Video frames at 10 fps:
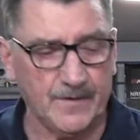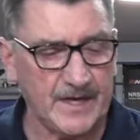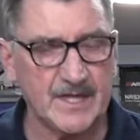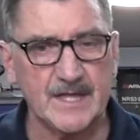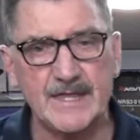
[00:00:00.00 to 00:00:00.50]

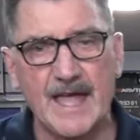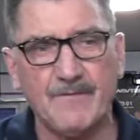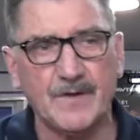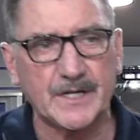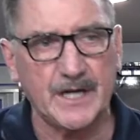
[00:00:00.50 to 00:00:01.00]
These
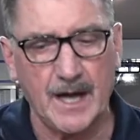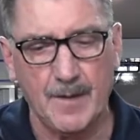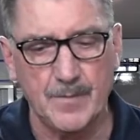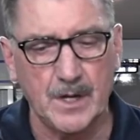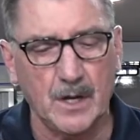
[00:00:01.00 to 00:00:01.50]
never
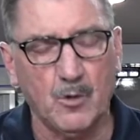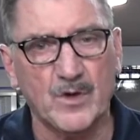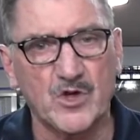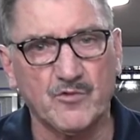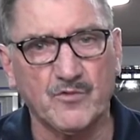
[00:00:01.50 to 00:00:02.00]
come
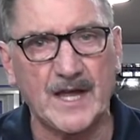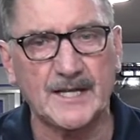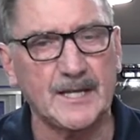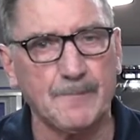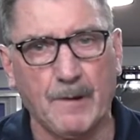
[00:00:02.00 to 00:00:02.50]
with
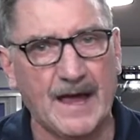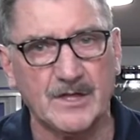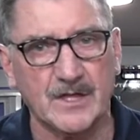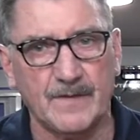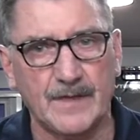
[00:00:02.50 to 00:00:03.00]
Schrader
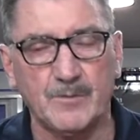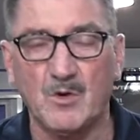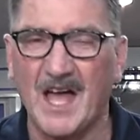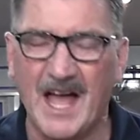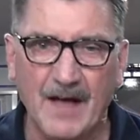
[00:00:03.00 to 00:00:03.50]
depressors in them. You
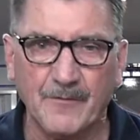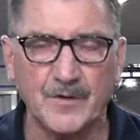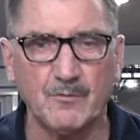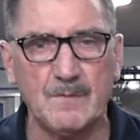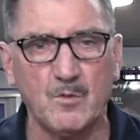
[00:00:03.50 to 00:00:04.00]
have
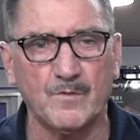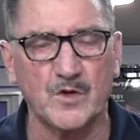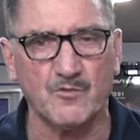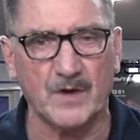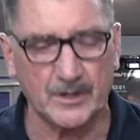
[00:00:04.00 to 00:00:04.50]
to remove the
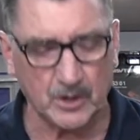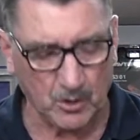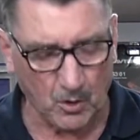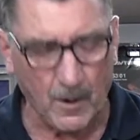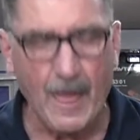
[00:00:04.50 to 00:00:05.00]
Schrader
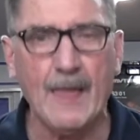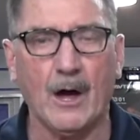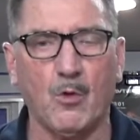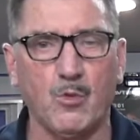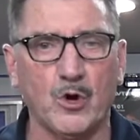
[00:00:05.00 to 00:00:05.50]
core
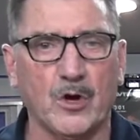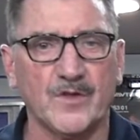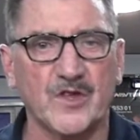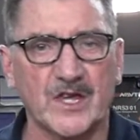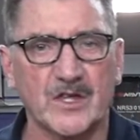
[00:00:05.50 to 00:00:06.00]
or work
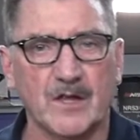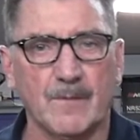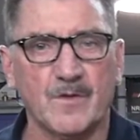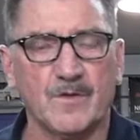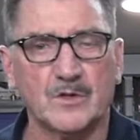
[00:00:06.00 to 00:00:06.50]
on
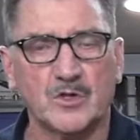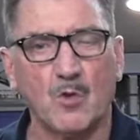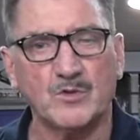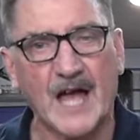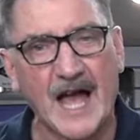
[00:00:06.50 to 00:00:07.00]
systems that
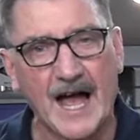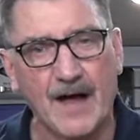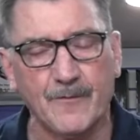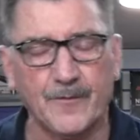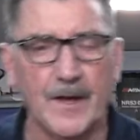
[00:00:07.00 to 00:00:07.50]
don't
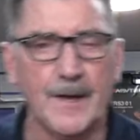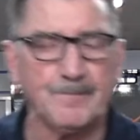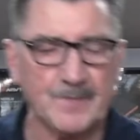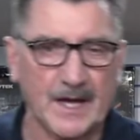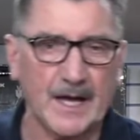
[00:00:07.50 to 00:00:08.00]
have
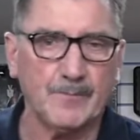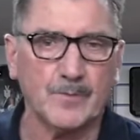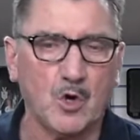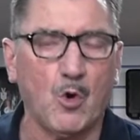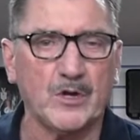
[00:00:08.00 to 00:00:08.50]

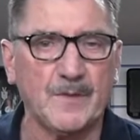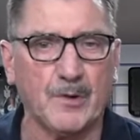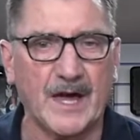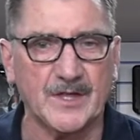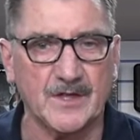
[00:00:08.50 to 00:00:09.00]
core
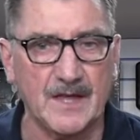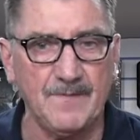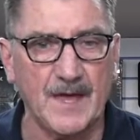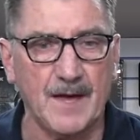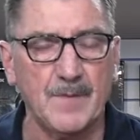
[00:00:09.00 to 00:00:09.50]
depressors
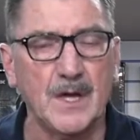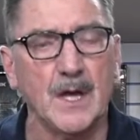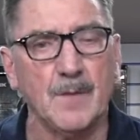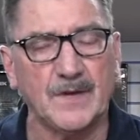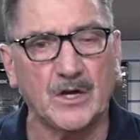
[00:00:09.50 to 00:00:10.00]
in them,
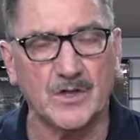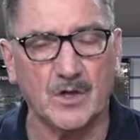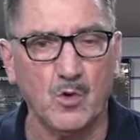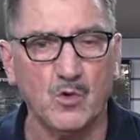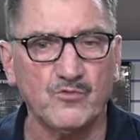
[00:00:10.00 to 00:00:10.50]
because
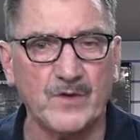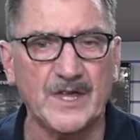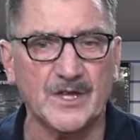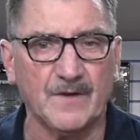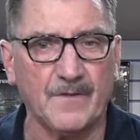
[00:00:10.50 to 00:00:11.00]
the whole
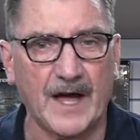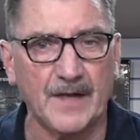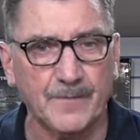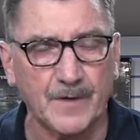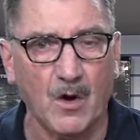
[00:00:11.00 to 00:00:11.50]
reason of high
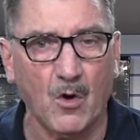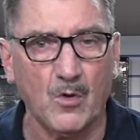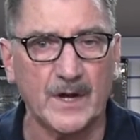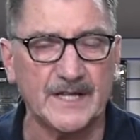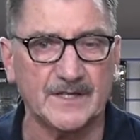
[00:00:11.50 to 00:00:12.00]

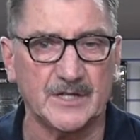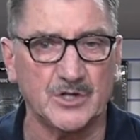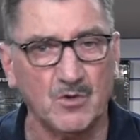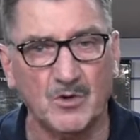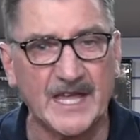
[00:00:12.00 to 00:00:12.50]
flow is that
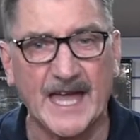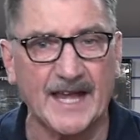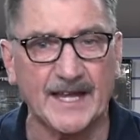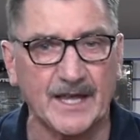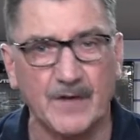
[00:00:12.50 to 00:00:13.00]
you'll only
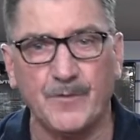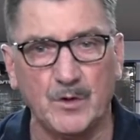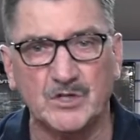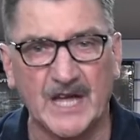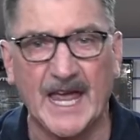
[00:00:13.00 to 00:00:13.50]
get it if
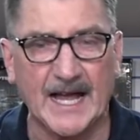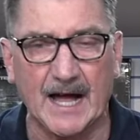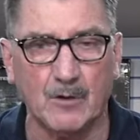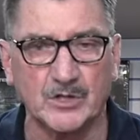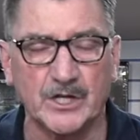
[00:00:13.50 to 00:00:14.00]
you take
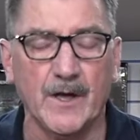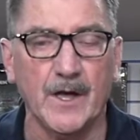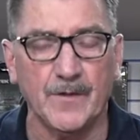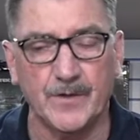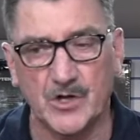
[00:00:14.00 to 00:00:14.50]
out
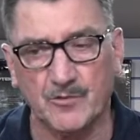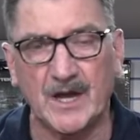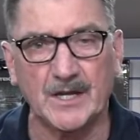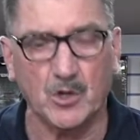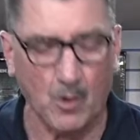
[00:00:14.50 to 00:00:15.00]
the
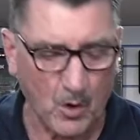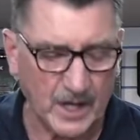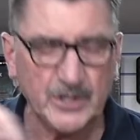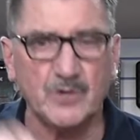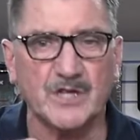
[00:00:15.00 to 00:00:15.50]
Schrader core
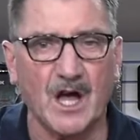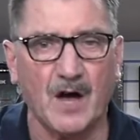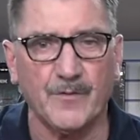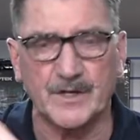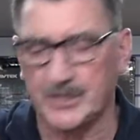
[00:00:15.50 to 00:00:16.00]
and use
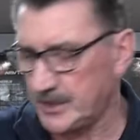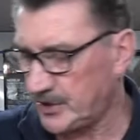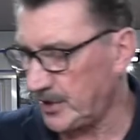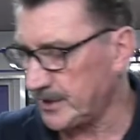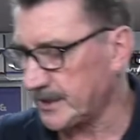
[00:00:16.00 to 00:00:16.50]
1/2 inch
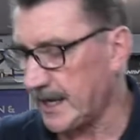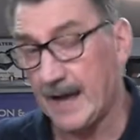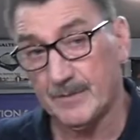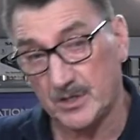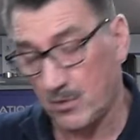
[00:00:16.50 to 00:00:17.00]
internal
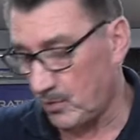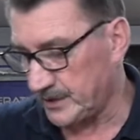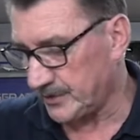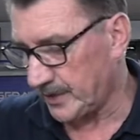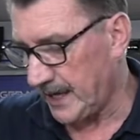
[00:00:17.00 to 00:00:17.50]
diameter
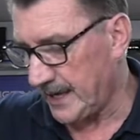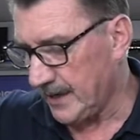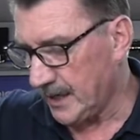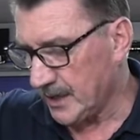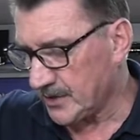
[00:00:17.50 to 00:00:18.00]
hoses, okay?
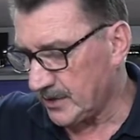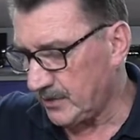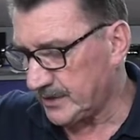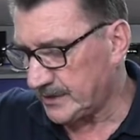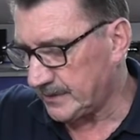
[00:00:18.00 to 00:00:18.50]
So
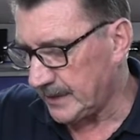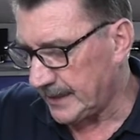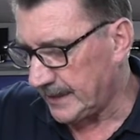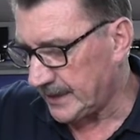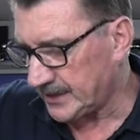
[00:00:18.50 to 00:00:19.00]
you would
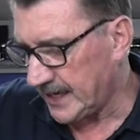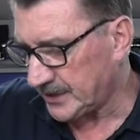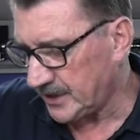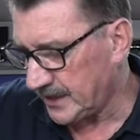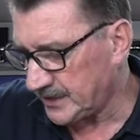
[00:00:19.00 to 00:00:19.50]

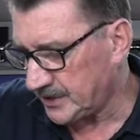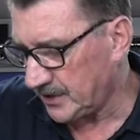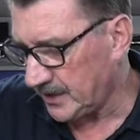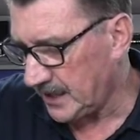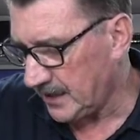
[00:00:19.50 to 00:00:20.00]
attach this
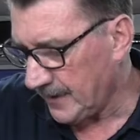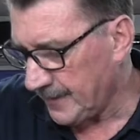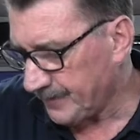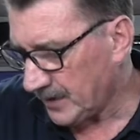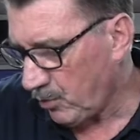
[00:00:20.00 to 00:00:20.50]
to the
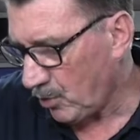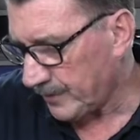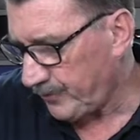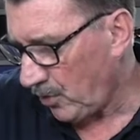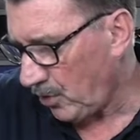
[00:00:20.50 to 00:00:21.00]

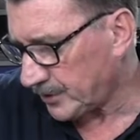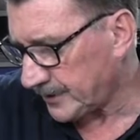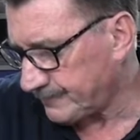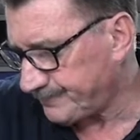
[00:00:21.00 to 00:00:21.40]
1/4 port.